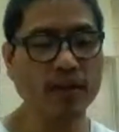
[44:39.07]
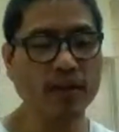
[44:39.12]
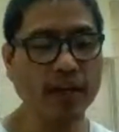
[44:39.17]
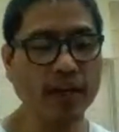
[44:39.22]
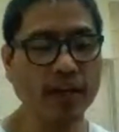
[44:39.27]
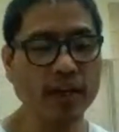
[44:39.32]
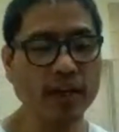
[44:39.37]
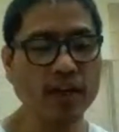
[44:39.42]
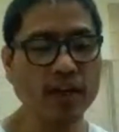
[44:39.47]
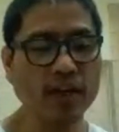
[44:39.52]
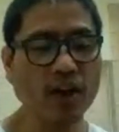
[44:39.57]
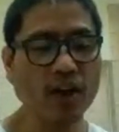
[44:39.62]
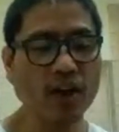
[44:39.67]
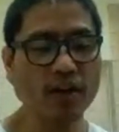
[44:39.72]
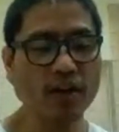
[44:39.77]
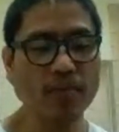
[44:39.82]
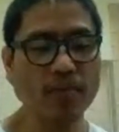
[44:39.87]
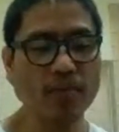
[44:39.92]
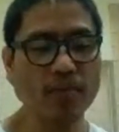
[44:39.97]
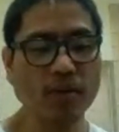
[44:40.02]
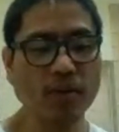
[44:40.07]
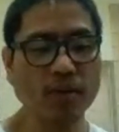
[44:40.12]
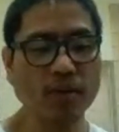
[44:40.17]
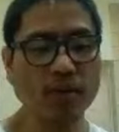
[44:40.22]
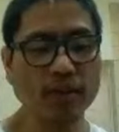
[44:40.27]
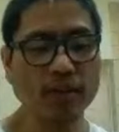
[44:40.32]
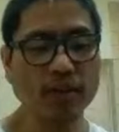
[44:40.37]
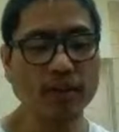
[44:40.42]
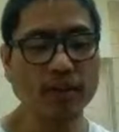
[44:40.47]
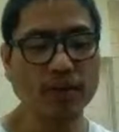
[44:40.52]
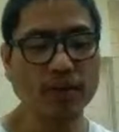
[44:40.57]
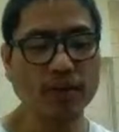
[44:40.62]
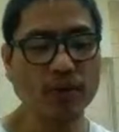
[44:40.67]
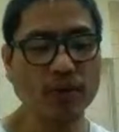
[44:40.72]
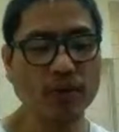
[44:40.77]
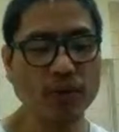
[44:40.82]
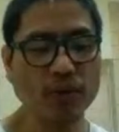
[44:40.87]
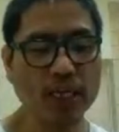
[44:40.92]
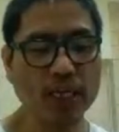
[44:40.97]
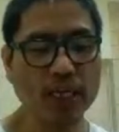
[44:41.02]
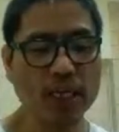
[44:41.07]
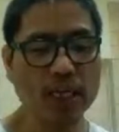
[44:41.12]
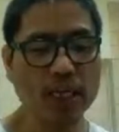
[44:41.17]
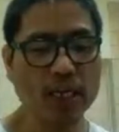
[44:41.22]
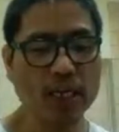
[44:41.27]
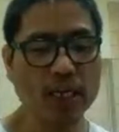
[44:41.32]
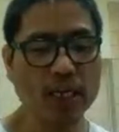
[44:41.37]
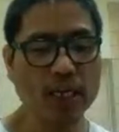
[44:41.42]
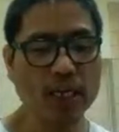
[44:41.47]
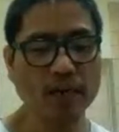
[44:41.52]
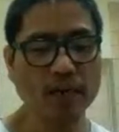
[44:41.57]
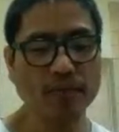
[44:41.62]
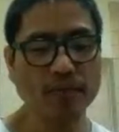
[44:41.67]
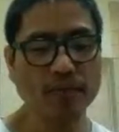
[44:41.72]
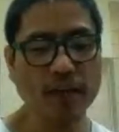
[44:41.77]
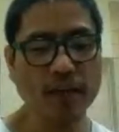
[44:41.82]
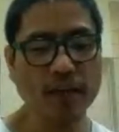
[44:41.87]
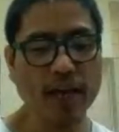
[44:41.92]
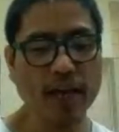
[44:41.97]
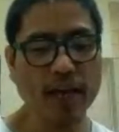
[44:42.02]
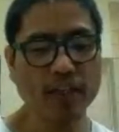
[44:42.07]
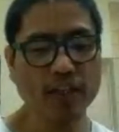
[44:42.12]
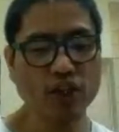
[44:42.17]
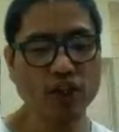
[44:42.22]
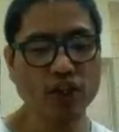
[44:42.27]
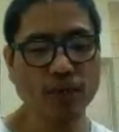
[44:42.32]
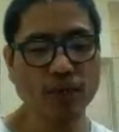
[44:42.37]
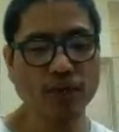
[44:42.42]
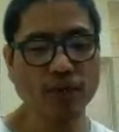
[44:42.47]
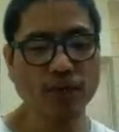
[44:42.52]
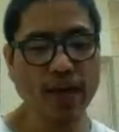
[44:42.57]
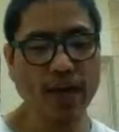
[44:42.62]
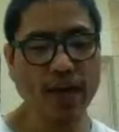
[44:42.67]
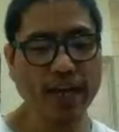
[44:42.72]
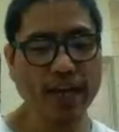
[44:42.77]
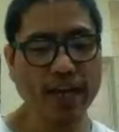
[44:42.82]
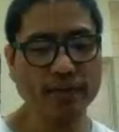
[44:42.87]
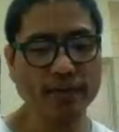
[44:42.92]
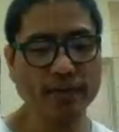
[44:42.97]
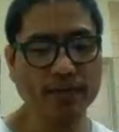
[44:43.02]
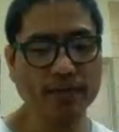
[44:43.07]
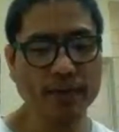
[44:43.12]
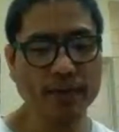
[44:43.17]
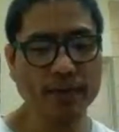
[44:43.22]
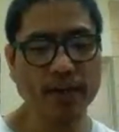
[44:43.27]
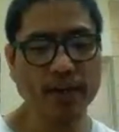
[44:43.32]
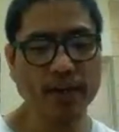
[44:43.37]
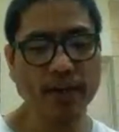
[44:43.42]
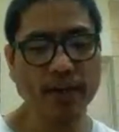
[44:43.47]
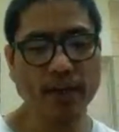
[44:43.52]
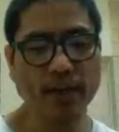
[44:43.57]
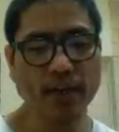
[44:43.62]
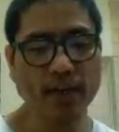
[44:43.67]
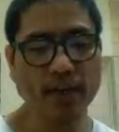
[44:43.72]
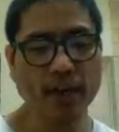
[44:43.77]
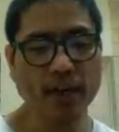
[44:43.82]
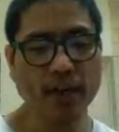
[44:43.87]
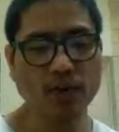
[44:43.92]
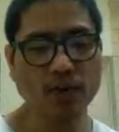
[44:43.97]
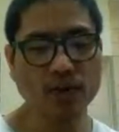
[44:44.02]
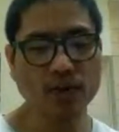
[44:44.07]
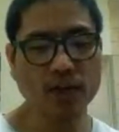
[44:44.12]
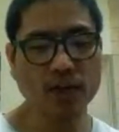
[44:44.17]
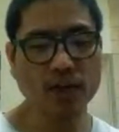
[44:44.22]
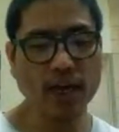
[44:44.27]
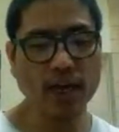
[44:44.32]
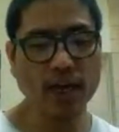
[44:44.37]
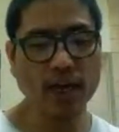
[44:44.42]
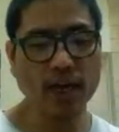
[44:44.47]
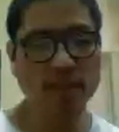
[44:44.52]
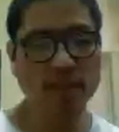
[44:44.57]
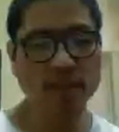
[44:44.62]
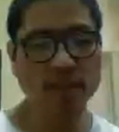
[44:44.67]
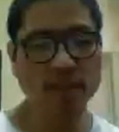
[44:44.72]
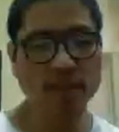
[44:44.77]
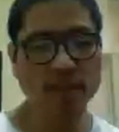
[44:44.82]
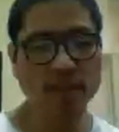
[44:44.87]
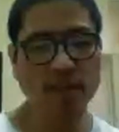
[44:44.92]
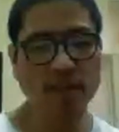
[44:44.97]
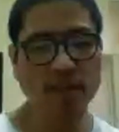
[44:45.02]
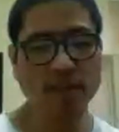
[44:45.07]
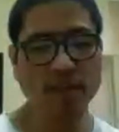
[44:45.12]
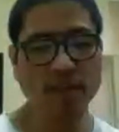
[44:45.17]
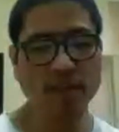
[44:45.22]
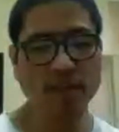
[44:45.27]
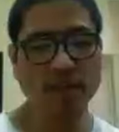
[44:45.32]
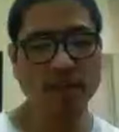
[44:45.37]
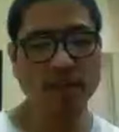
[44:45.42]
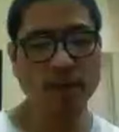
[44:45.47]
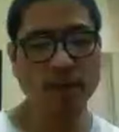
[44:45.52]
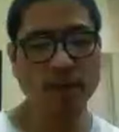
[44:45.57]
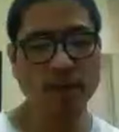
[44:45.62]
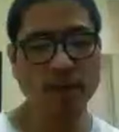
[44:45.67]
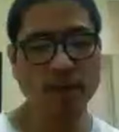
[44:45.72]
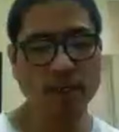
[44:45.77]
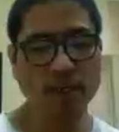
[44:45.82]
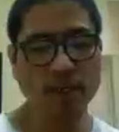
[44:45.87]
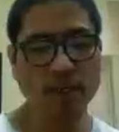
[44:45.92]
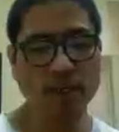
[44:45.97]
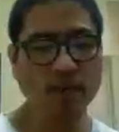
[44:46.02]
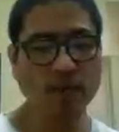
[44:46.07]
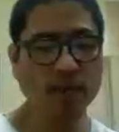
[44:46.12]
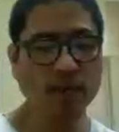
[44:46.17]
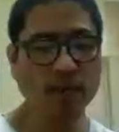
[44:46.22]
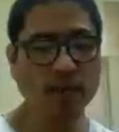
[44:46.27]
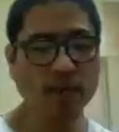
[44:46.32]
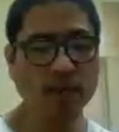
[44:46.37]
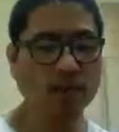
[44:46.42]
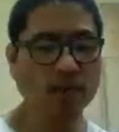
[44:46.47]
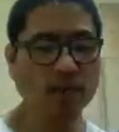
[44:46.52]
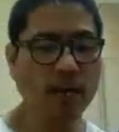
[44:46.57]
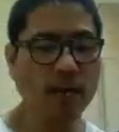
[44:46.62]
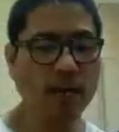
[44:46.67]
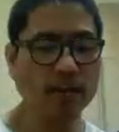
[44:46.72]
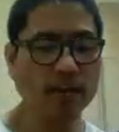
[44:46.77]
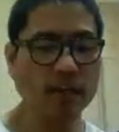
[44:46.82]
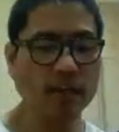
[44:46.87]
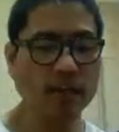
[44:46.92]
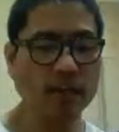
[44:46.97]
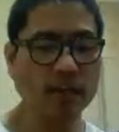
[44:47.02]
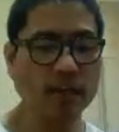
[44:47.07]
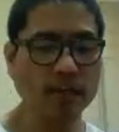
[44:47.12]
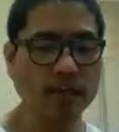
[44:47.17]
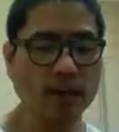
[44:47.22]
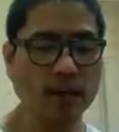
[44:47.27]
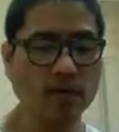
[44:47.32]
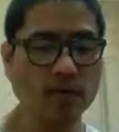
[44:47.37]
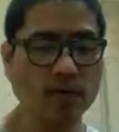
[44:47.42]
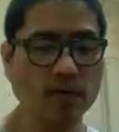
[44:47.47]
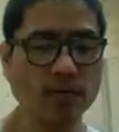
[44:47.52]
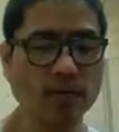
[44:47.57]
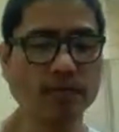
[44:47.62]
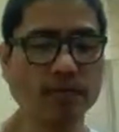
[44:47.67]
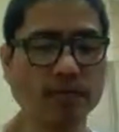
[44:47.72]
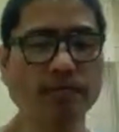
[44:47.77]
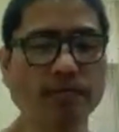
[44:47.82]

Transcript: Okay, carbon 3H5 hydroxides three. So this is the glycerol now.